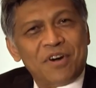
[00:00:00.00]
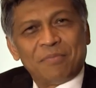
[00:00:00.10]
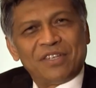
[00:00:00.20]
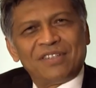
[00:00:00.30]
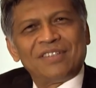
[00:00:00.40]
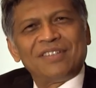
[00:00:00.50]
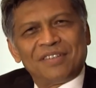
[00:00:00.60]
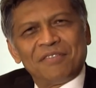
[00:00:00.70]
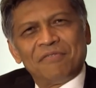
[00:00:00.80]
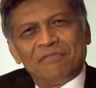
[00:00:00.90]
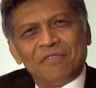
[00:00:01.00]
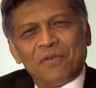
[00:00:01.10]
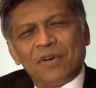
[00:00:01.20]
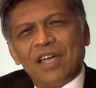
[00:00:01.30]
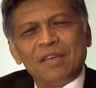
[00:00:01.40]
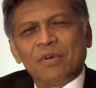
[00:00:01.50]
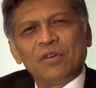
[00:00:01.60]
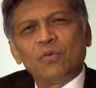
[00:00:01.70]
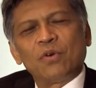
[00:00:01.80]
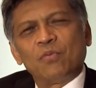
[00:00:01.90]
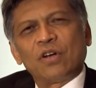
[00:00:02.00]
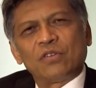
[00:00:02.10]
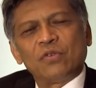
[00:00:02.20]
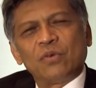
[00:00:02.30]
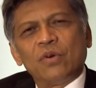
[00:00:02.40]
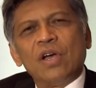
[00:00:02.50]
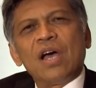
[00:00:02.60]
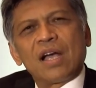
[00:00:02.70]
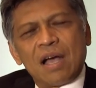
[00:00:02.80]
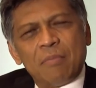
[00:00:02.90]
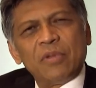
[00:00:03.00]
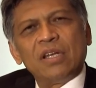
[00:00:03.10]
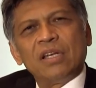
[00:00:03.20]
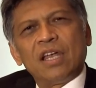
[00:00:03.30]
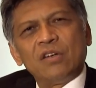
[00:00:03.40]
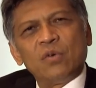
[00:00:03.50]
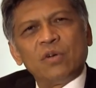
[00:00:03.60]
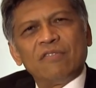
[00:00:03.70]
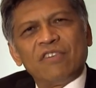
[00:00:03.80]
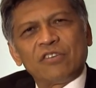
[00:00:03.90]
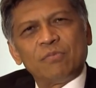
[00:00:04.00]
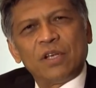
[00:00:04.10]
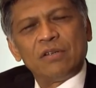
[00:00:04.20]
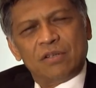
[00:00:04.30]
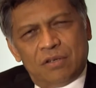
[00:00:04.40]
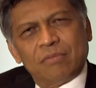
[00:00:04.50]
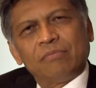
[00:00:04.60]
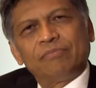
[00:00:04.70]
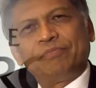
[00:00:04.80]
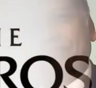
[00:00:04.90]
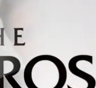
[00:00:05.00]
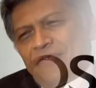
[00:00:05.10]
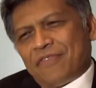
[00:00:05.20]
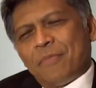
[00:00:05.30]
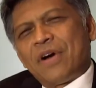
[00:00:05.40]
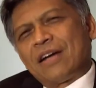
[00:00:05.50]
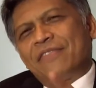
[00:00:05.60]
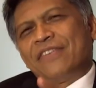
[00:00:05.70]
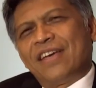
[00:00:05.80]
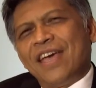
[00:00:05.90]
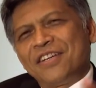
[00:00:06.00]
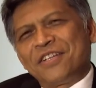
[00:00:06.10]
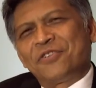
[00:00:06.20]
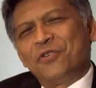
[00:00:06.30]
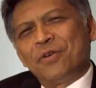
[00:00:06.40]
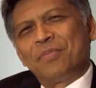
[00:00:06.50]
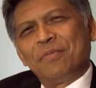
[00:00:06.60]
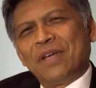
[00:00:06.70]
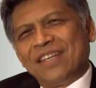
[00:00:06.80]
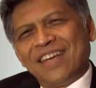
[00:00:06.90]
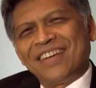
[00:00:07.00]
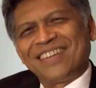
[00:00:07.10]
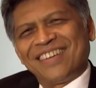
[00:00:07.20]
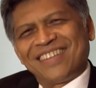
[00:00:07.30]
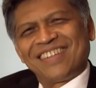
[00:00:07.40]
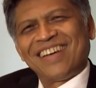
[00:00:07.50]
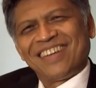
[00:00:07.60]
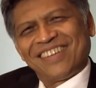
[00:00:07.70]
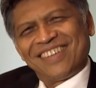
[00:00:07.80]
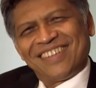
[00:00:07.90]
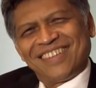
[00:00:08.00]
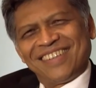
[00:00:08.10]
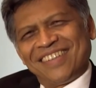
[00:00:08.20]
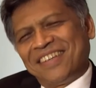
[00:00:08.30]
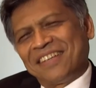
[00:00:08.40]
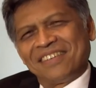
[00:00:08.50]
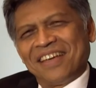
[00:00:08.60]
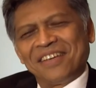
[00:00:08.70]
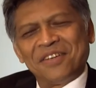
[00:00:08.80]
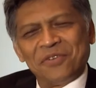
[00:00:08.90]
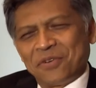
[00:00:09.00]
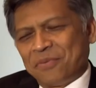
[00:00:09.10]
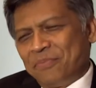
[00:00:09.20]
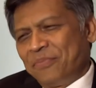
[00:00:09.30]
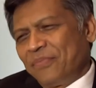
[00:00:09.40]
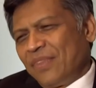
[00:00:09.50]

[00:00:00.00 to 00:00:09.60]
promise for anybody who would want to come in and do investment. From ratification to implementation is a challenge, just like in Europe.